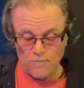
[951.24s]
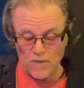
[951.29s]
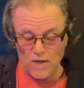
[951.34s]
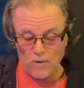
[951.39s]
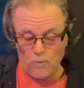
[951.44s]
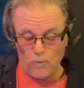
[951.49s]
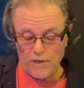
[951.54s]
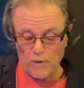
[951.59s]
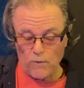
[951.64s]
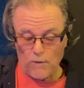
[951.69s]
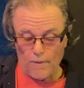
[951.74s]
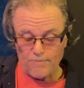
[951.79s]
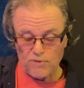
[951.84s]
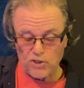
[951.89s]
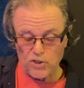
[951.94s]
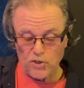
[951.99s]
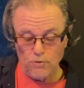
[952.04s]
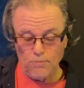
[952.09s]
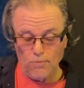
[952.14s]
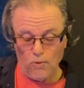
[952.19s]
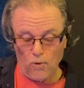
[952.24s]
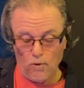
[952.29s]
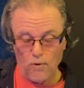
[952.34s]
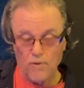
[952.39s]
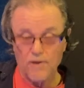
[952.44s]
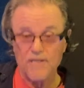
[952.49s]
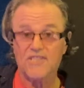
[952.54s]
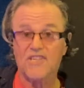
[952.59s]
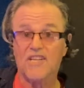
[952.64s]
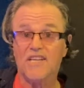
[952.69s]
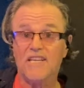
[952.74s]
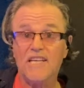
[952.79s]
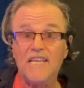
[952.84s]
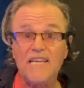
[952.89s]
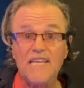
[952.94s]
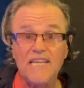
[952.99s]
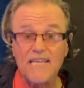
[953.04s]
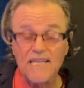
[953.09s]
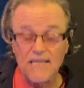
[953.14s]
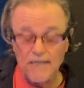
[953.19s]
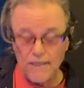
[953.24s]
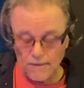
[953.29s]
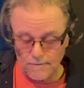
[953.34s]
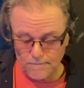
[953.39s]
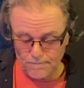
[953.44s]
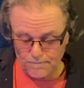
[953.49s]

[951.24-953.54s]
We go up 2 more is an E,